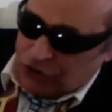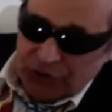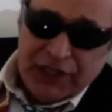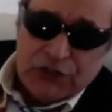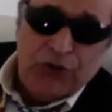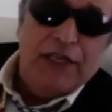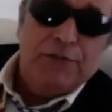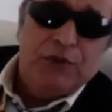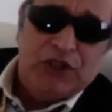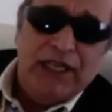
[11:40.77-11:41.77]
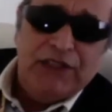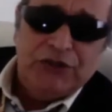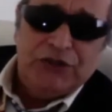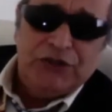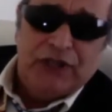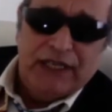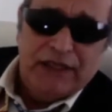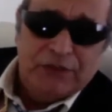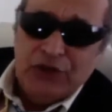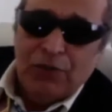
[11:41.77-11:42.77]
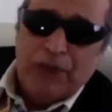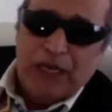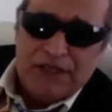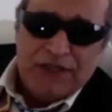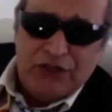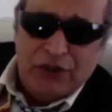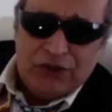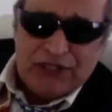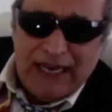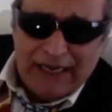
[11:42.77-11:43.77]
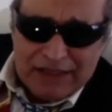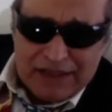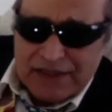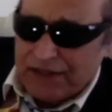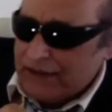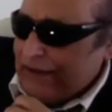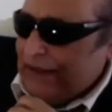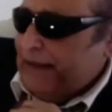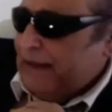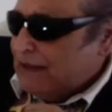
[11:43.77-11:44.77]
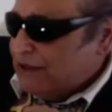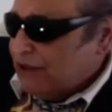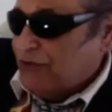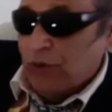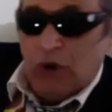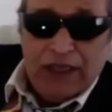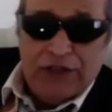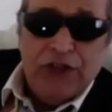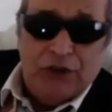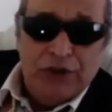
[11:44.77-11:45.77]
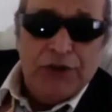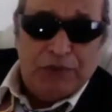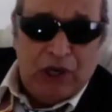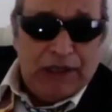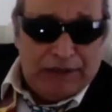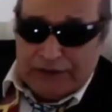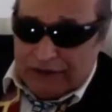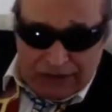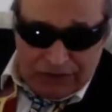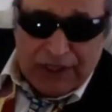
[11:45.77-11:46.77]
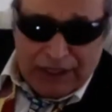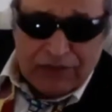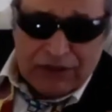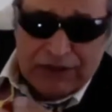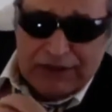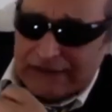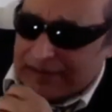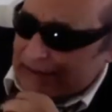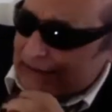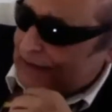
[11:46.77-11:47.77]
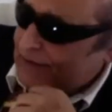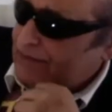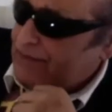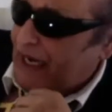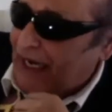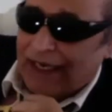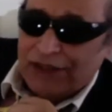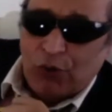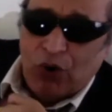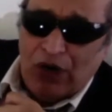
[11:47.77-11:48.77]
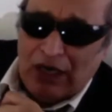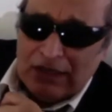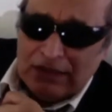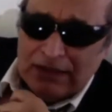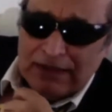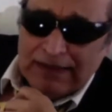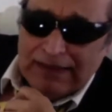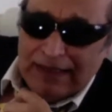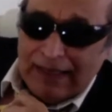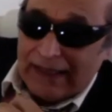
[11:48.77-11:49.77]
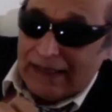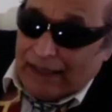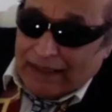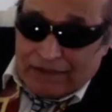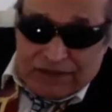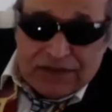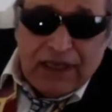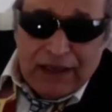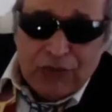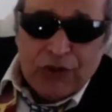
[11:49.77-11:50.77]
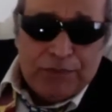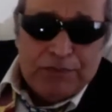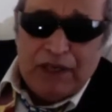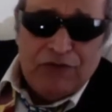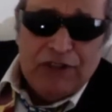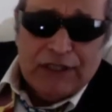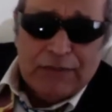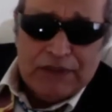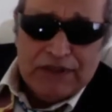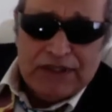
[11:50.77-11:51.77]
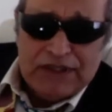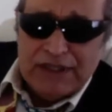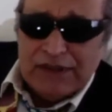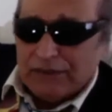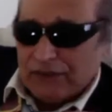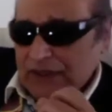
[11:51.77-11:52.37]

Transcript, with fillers: during a transportation strike. There were no buses, no taxis, you know. So if you wanted to go to the Prado or whatever, uh, I had to walk, and I I ripped my foot up. It was terrible.